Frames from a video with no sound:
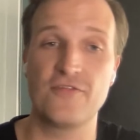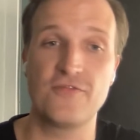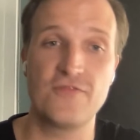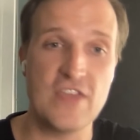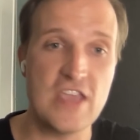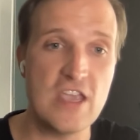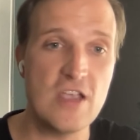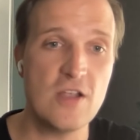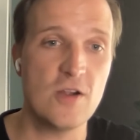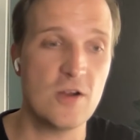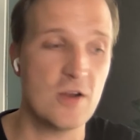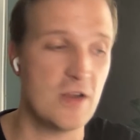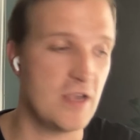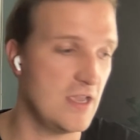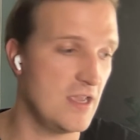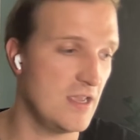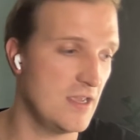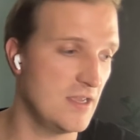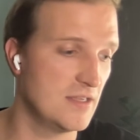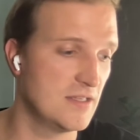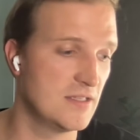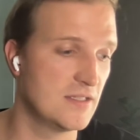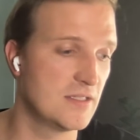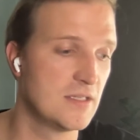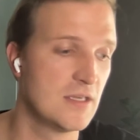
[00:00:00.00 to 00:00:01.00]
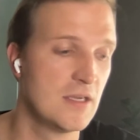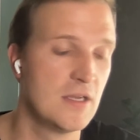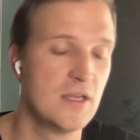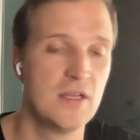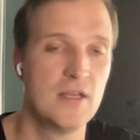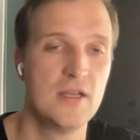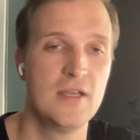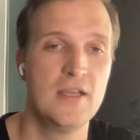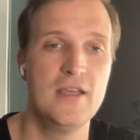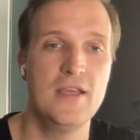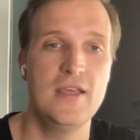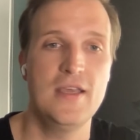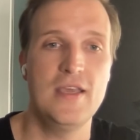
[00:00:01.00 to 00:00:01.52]
fear is
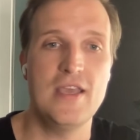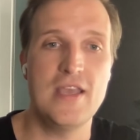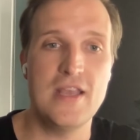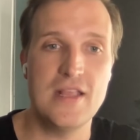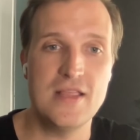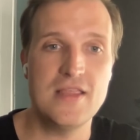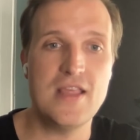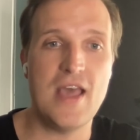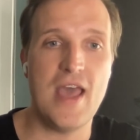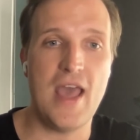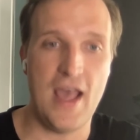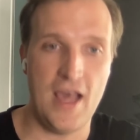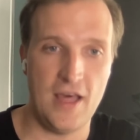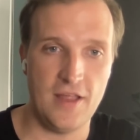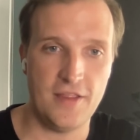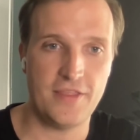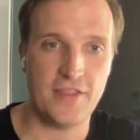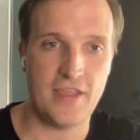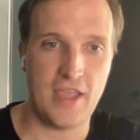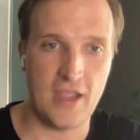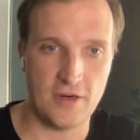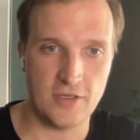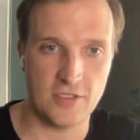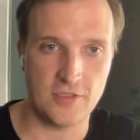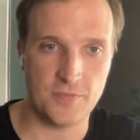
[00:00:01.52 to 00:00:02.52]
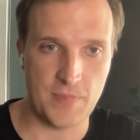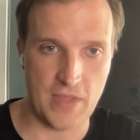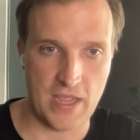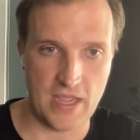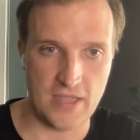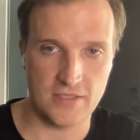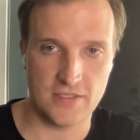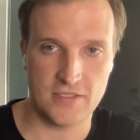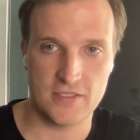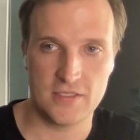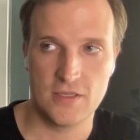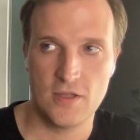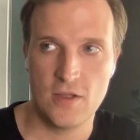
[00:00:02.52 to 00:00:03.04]
in the healthcare
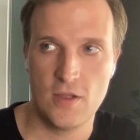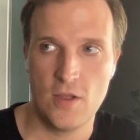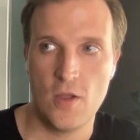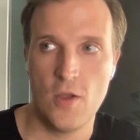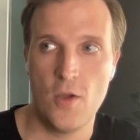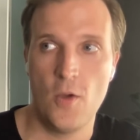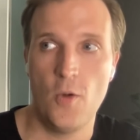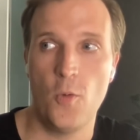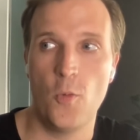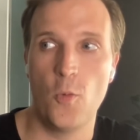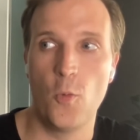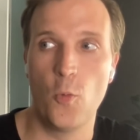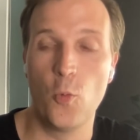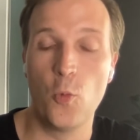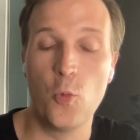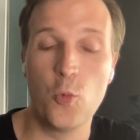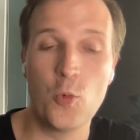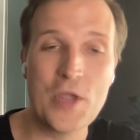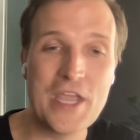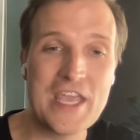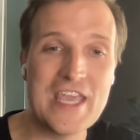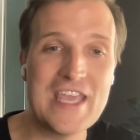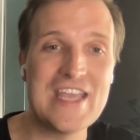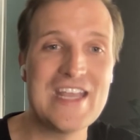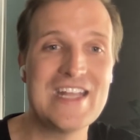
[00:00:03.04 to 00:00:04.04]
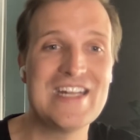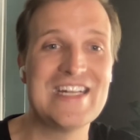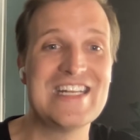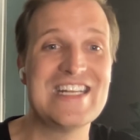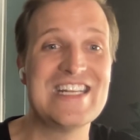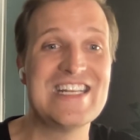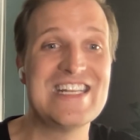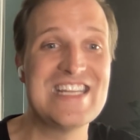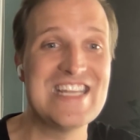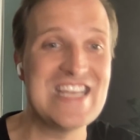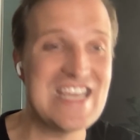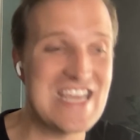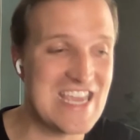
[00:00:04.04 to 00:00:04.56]
space, we
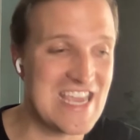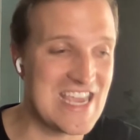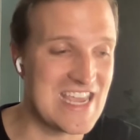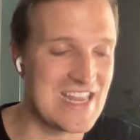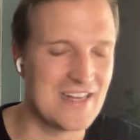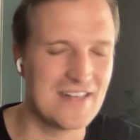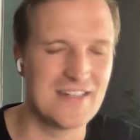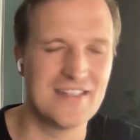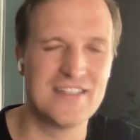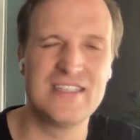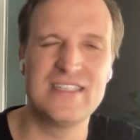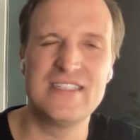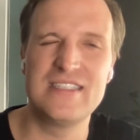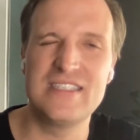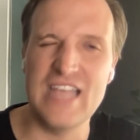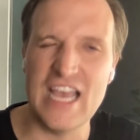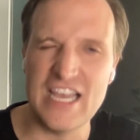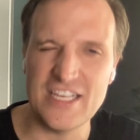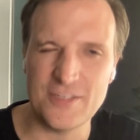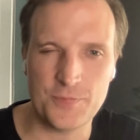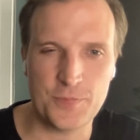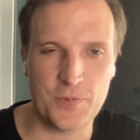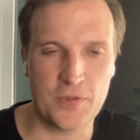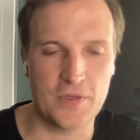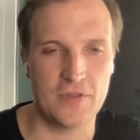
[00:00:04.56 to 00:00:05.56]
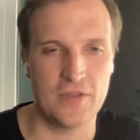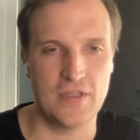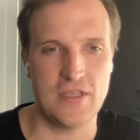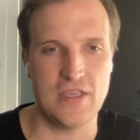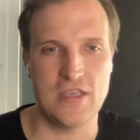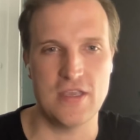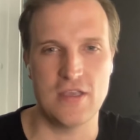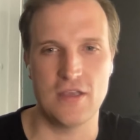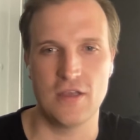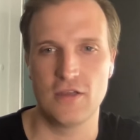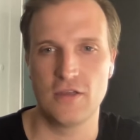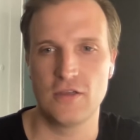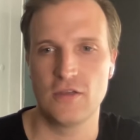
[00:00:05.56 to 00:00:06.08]
need
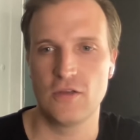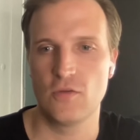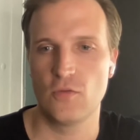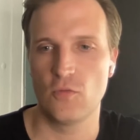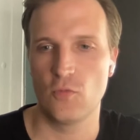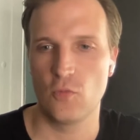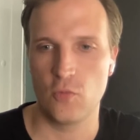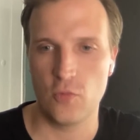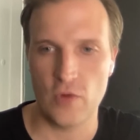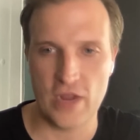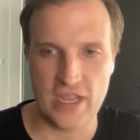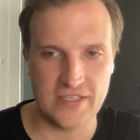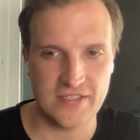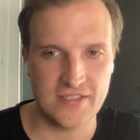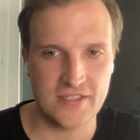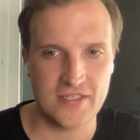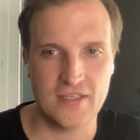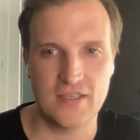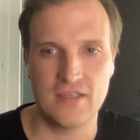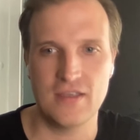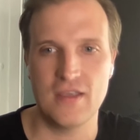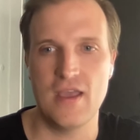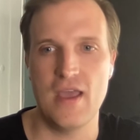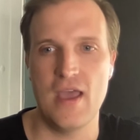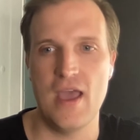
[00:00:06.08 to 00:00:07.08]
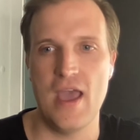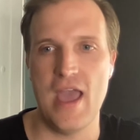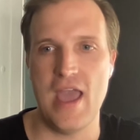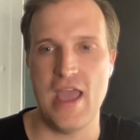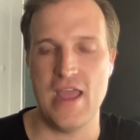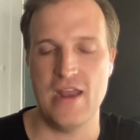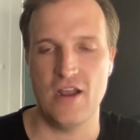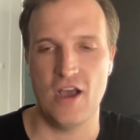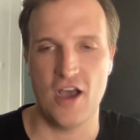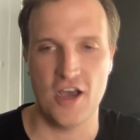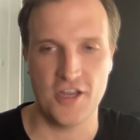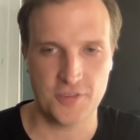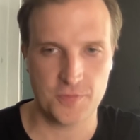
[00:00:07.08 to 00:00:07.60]
desperately risk
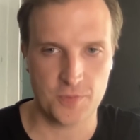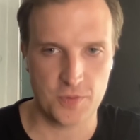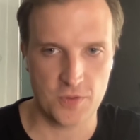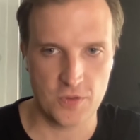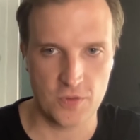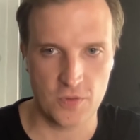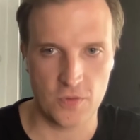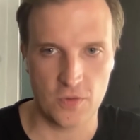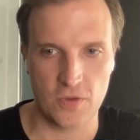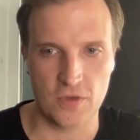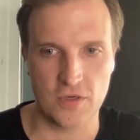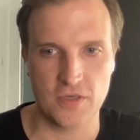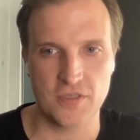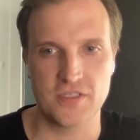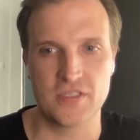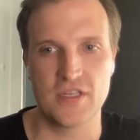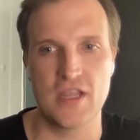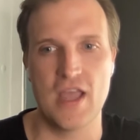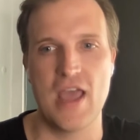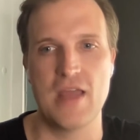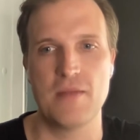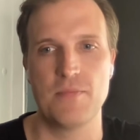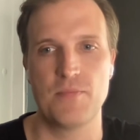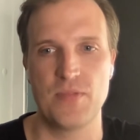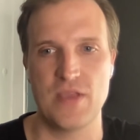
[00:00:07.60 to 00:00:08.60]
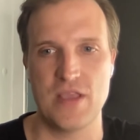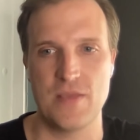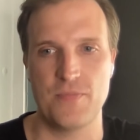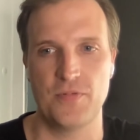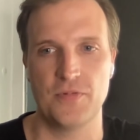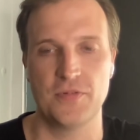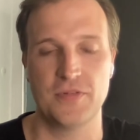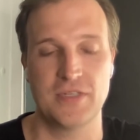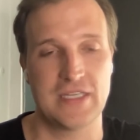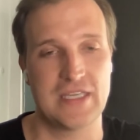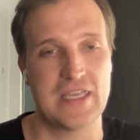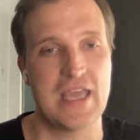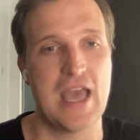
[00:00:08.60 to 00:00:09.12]
and entrepreneurs and
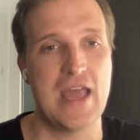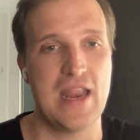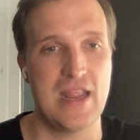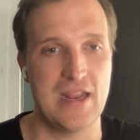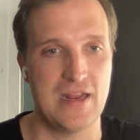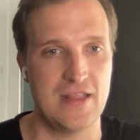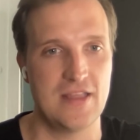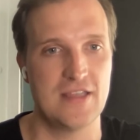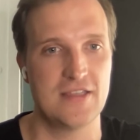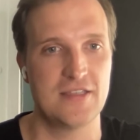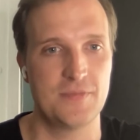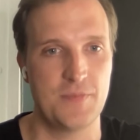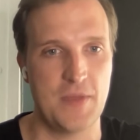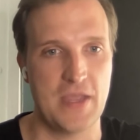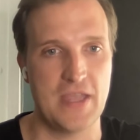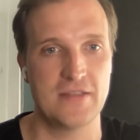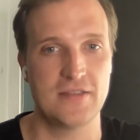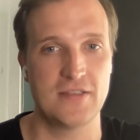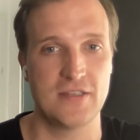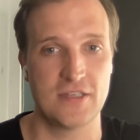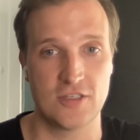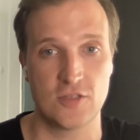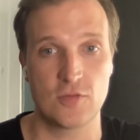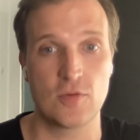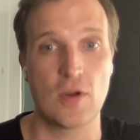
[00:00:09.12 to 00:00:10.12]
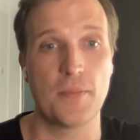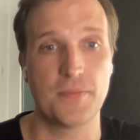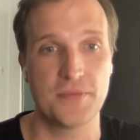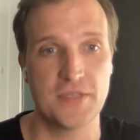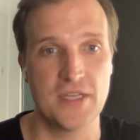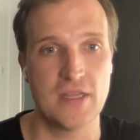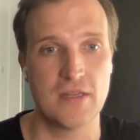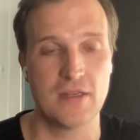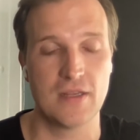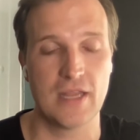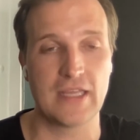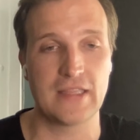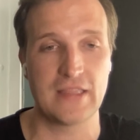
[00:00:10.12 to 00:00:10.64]
people to get into this space to disrupt
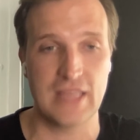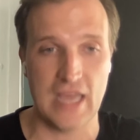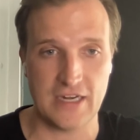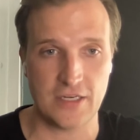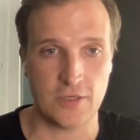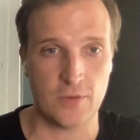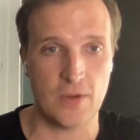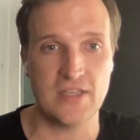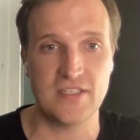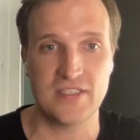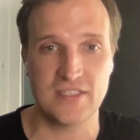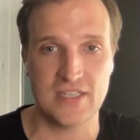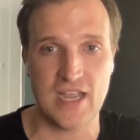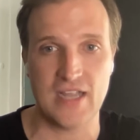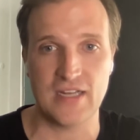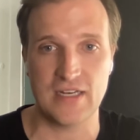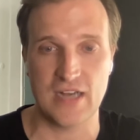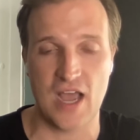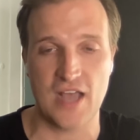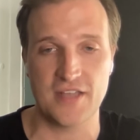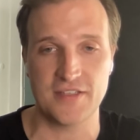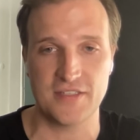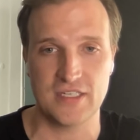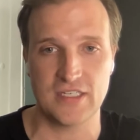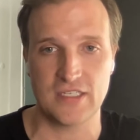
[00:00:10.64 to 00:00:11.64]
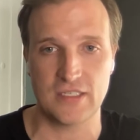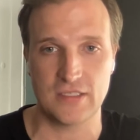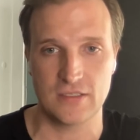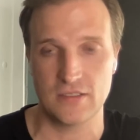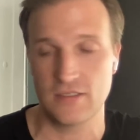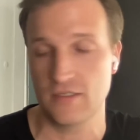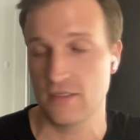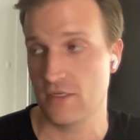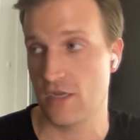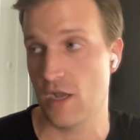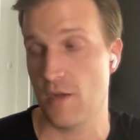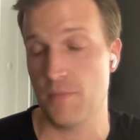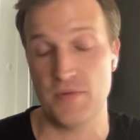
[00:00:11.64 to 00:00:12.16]
it. Like that Quest Diagnostics
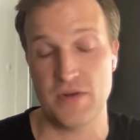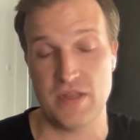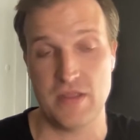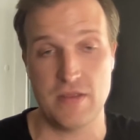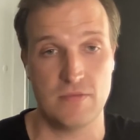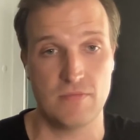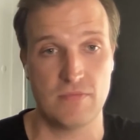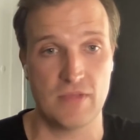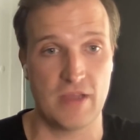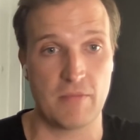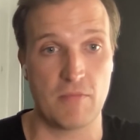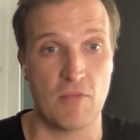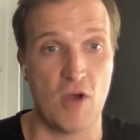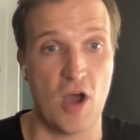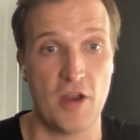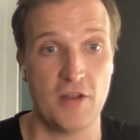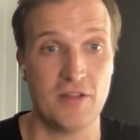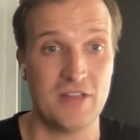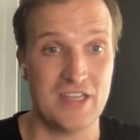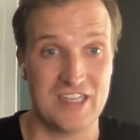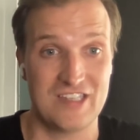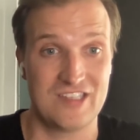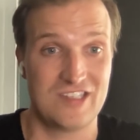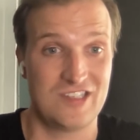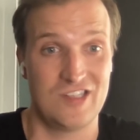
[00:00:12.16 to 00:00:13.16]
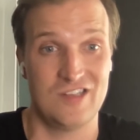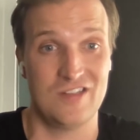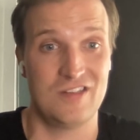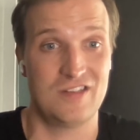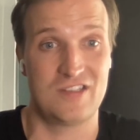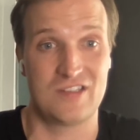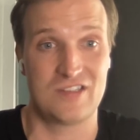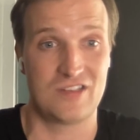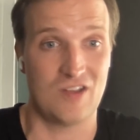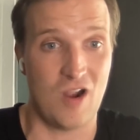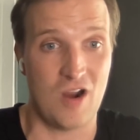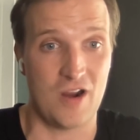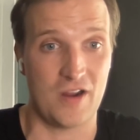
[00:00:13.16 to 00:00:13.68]
company like model is still
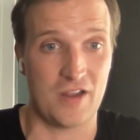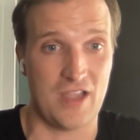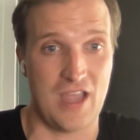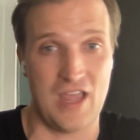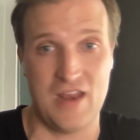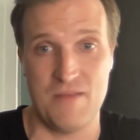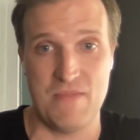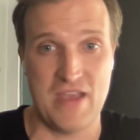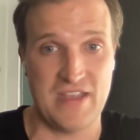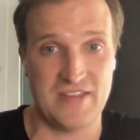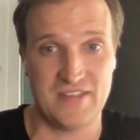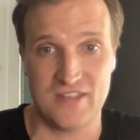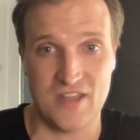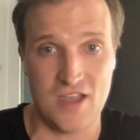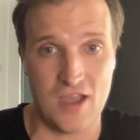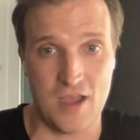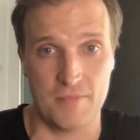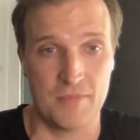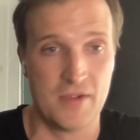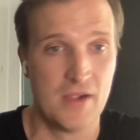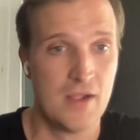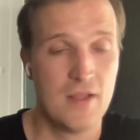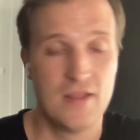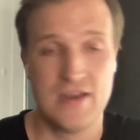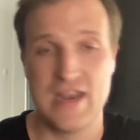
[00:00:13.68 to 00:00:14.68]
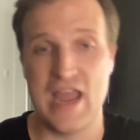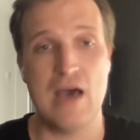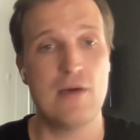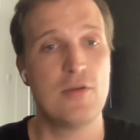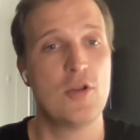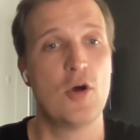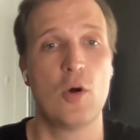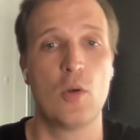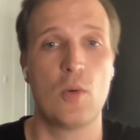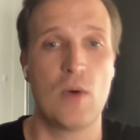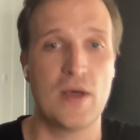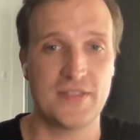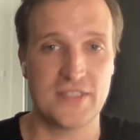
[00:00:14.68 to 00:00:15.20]
dark and messed up. Now
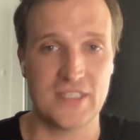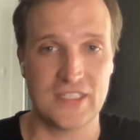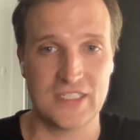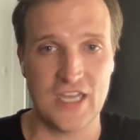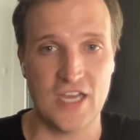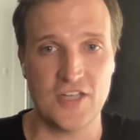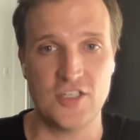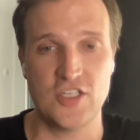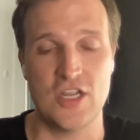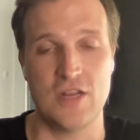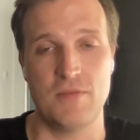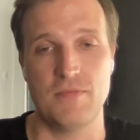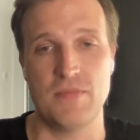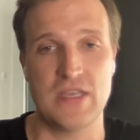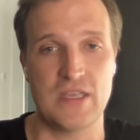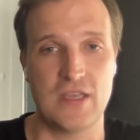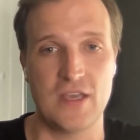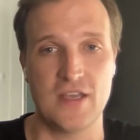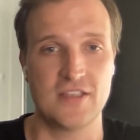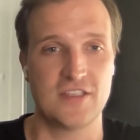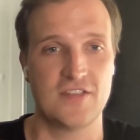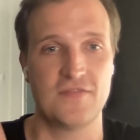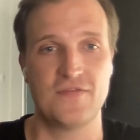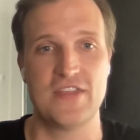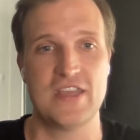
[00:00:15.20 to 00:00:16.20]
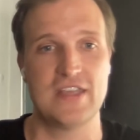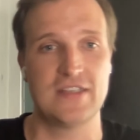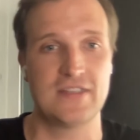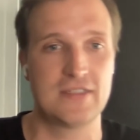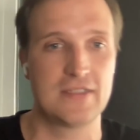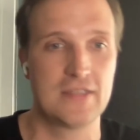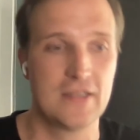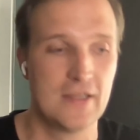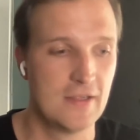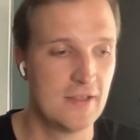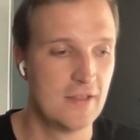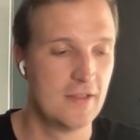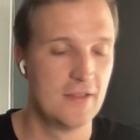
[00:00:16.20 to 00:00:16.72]
no one wants to touch it because of
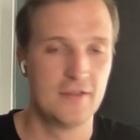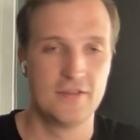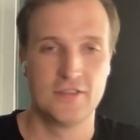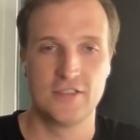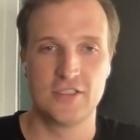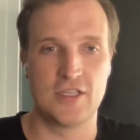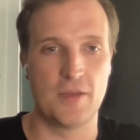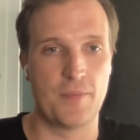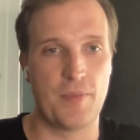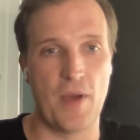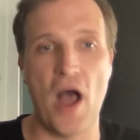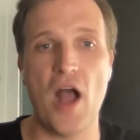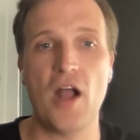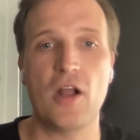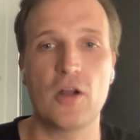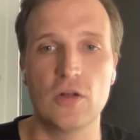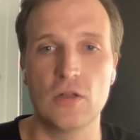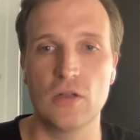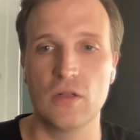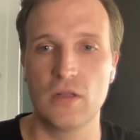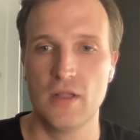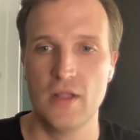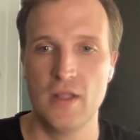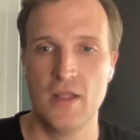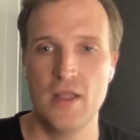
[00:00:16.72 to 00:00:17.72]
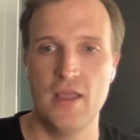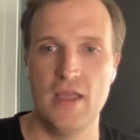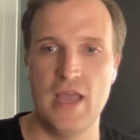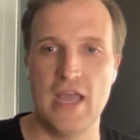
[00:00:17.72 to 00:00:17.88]
this debacle.